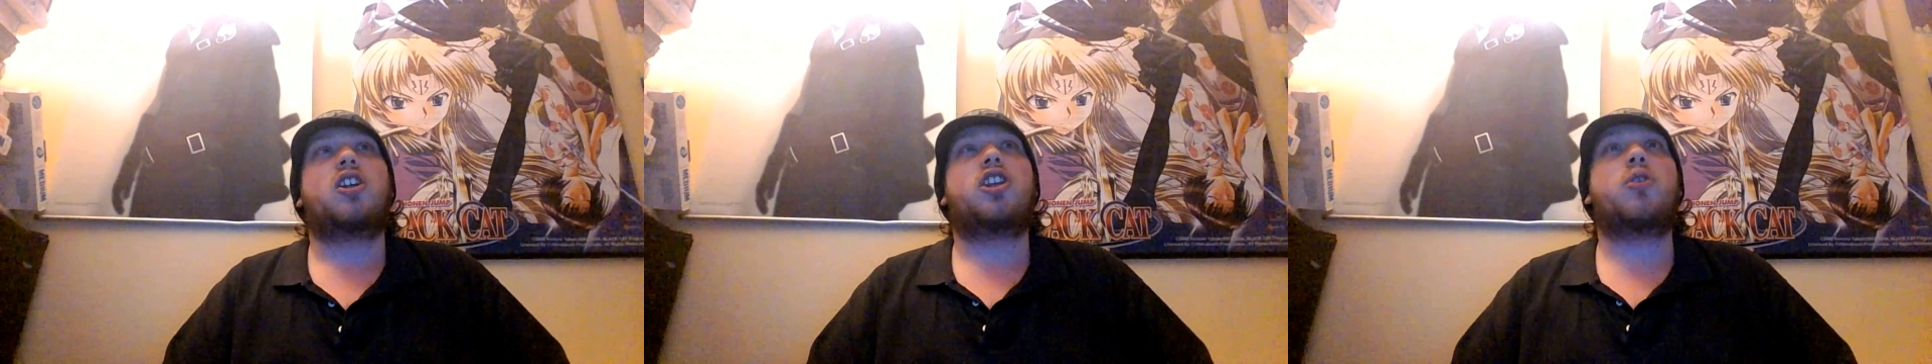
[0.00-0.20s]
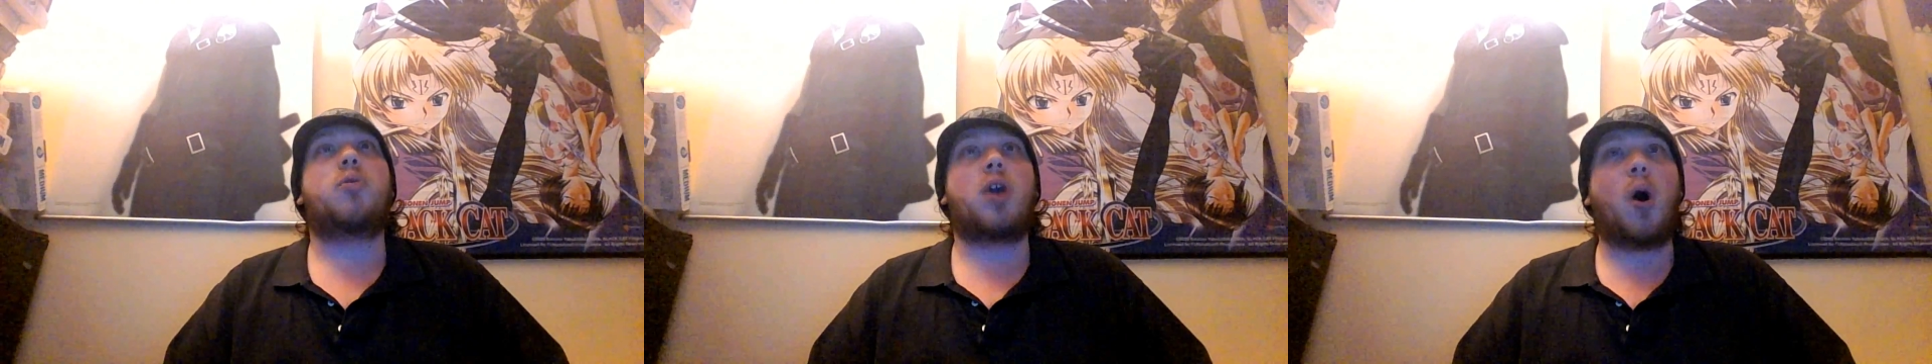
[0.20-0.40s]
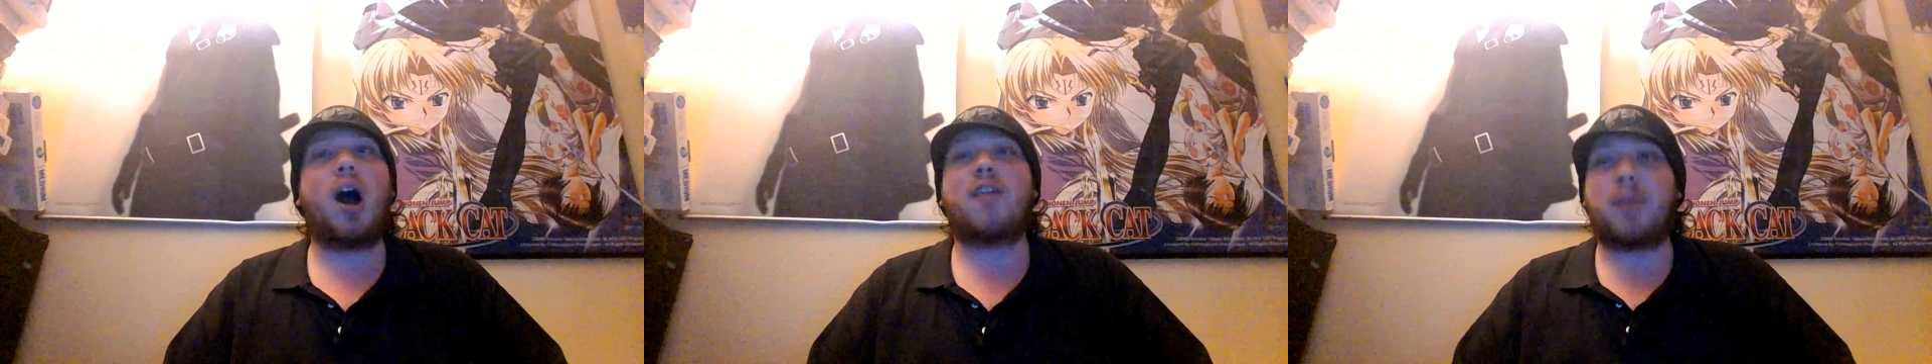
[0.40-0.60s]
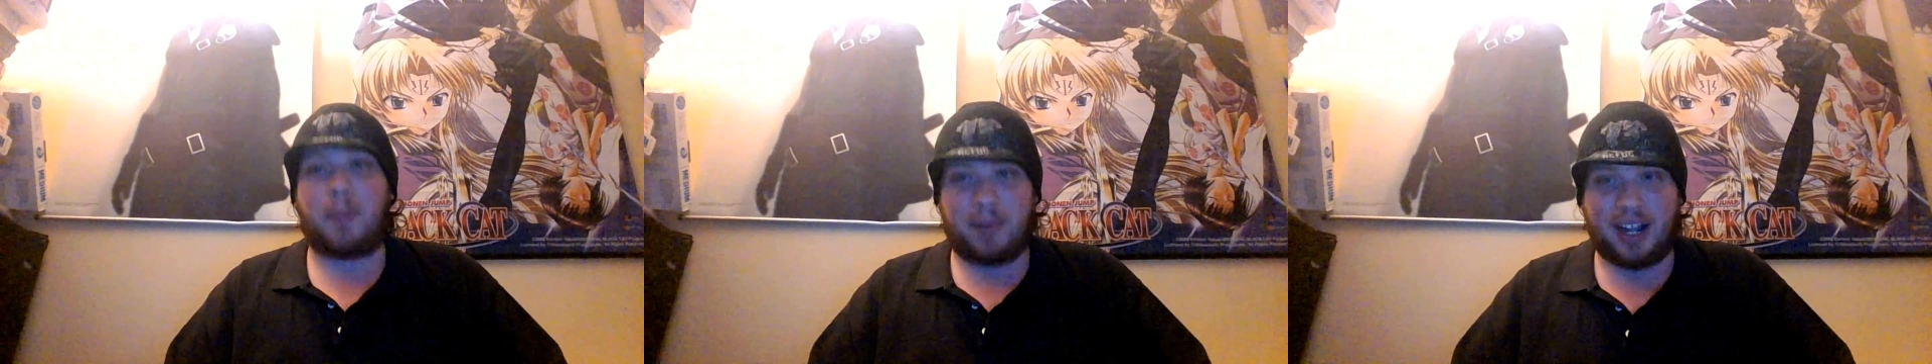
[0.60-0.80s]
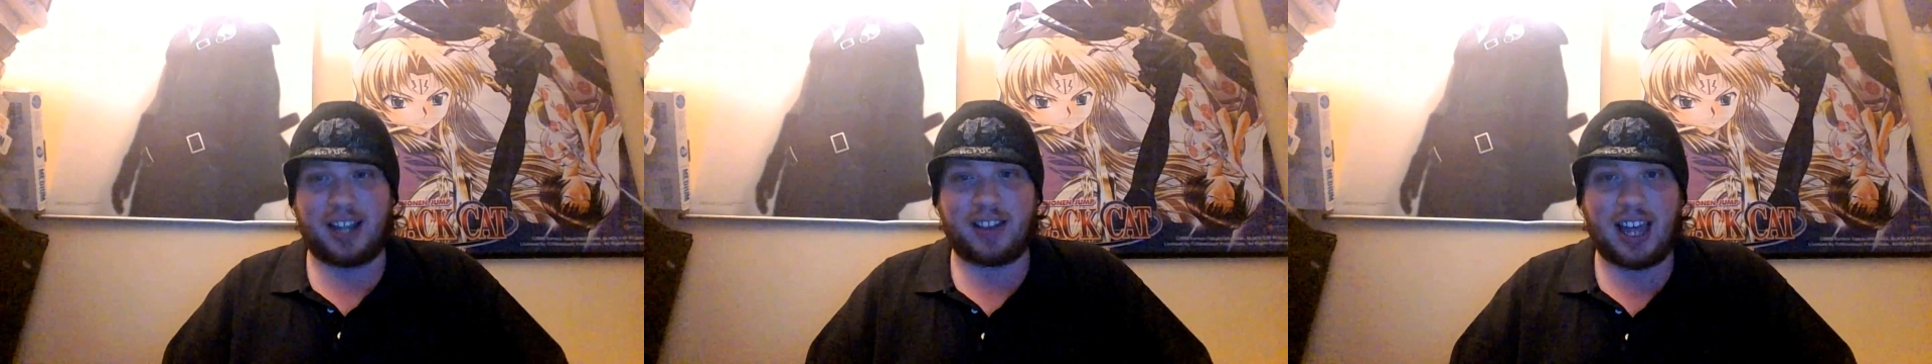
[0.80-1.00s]
you know I've
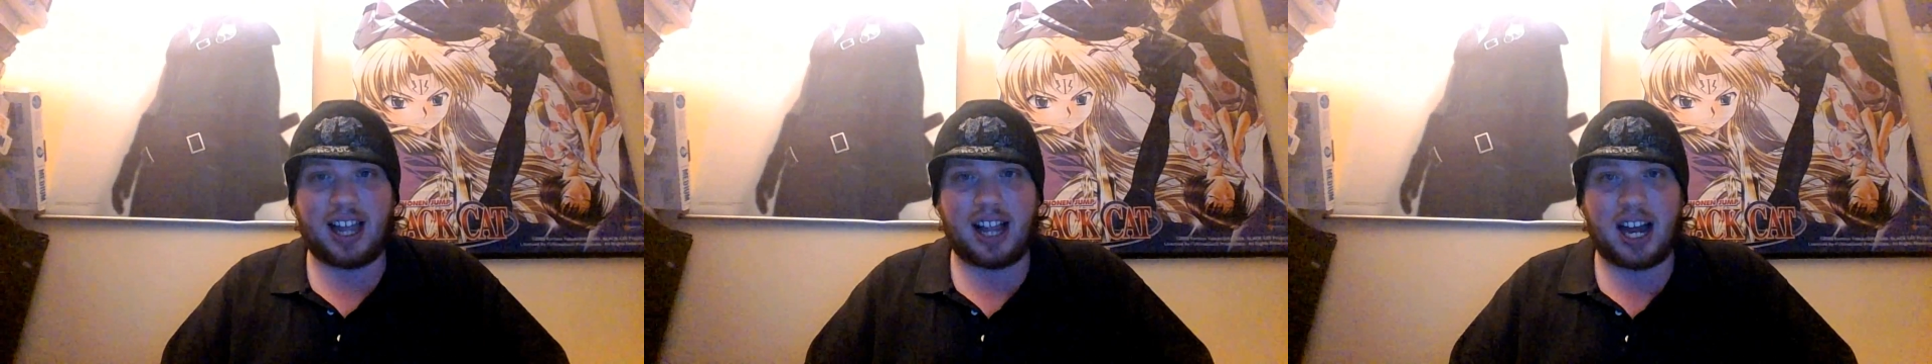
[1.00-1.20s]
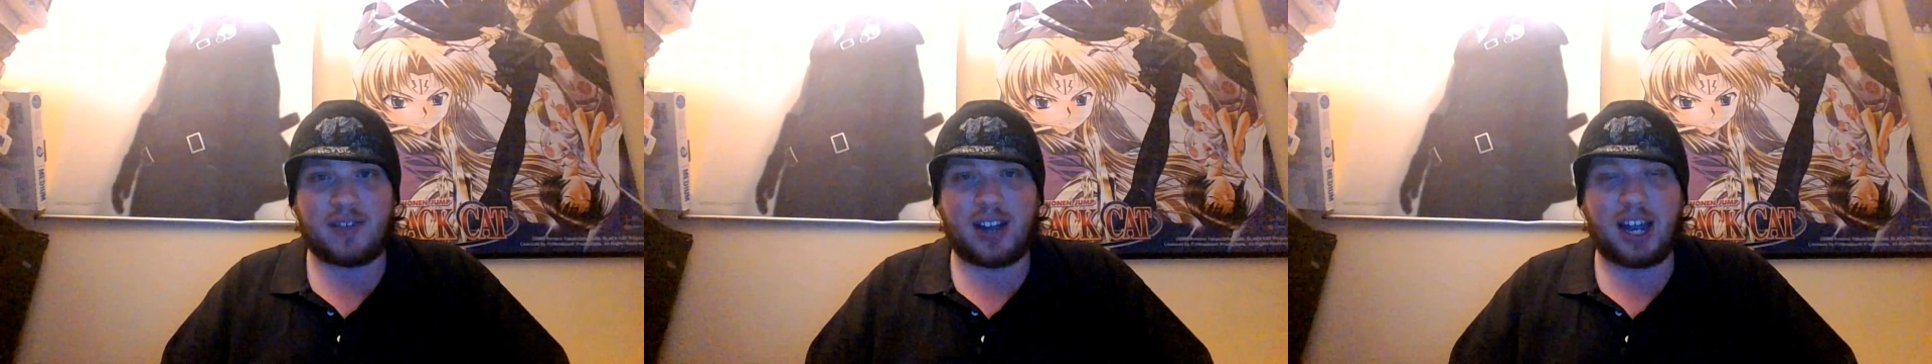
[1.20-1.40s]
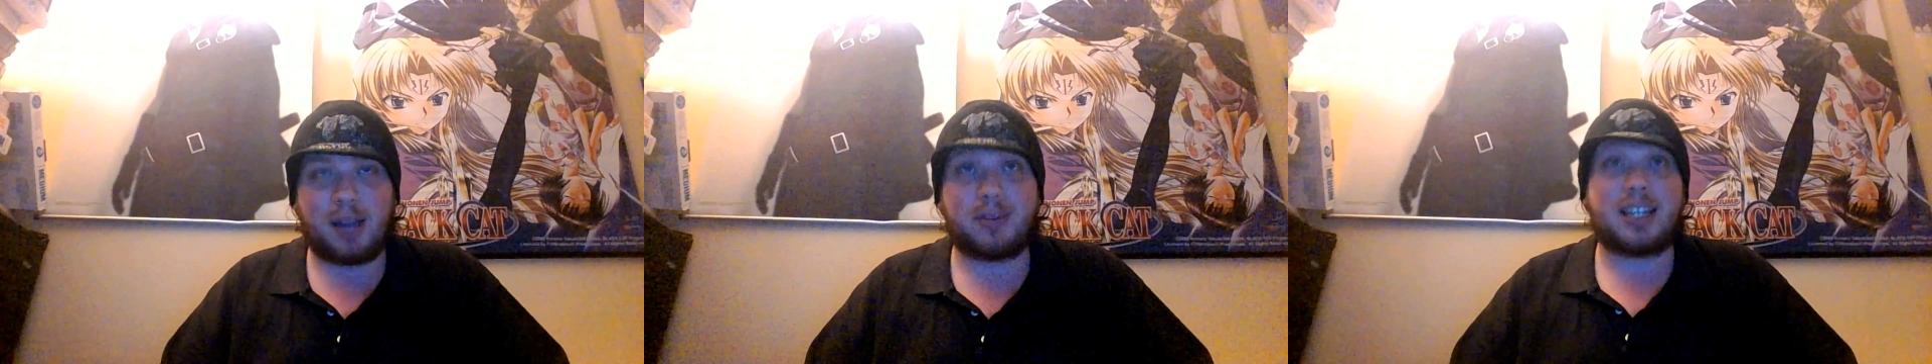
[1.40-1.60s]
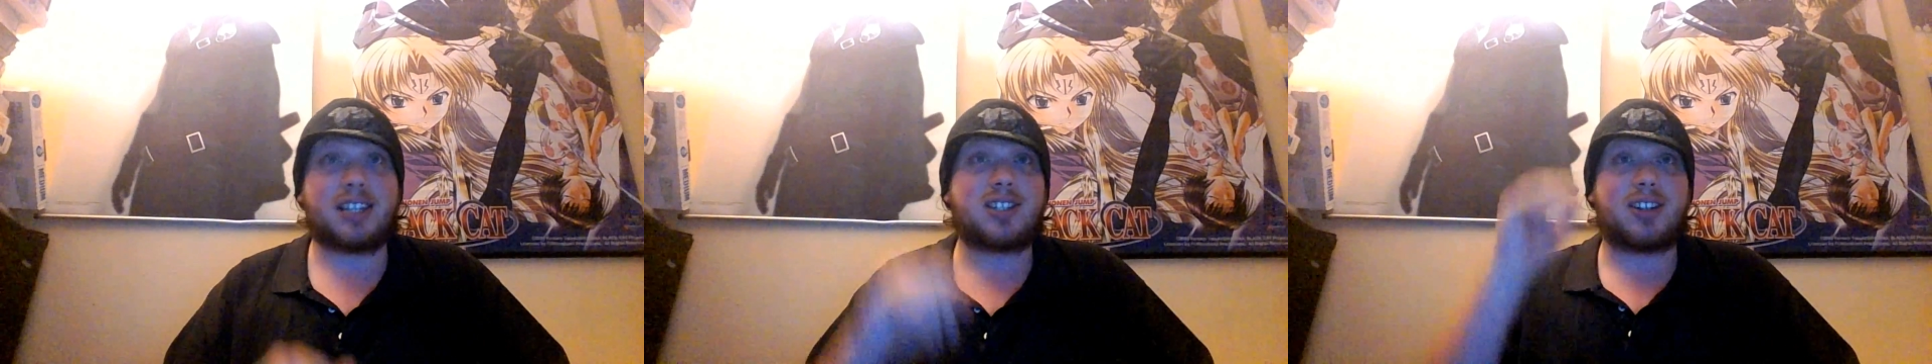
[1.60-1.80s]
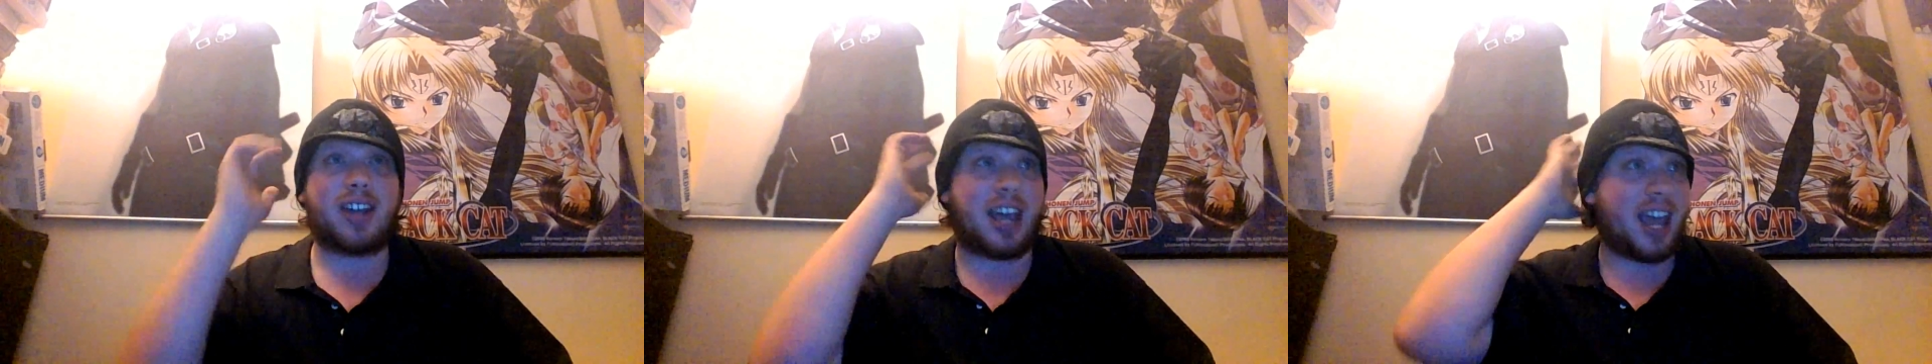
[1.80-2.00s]
been playing the hell out of I Am Setsuna,